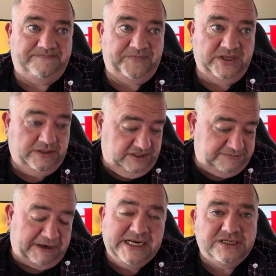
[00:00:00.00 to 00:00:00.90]
the
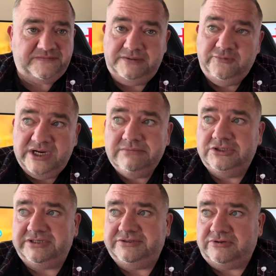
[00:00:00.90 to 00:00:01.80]
Spanish, the Real
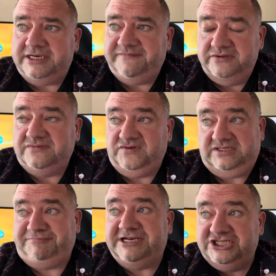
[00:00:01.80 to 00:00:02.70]
Madrid, right? First of all, the
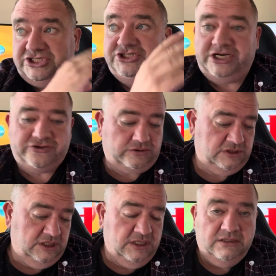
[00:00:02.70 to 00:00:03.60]
Spanish in general,
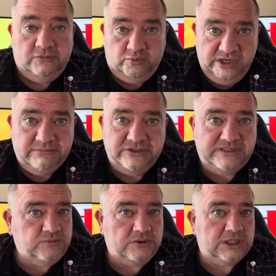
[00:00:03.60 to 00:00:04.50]
but Real
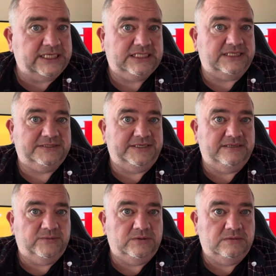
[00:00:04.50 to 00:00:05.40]
Madrid won't like that
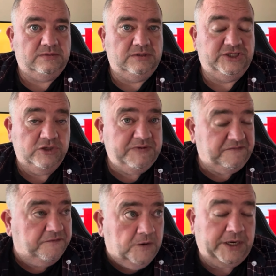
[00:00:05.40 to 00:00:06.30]
statement. They'll be
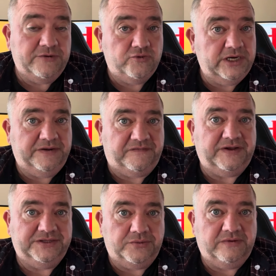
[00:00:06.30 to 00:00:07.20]
fucking really
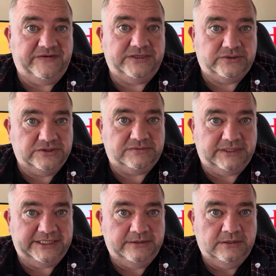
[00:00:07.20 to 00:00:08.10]
offended with it. Trust
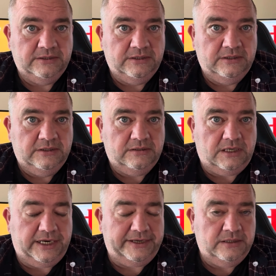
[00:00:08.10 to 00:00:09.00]
me,
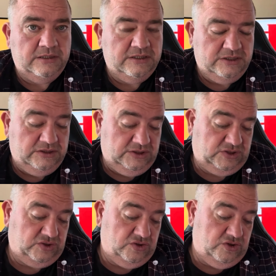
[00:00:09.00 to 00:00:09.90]
right?
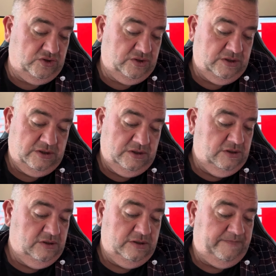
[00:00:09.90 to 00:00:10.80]
So
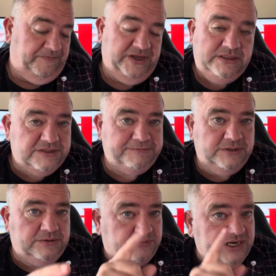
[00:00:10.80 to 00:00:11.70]
this,
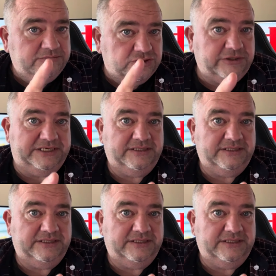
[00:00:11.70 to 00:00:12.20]
the Real Madrid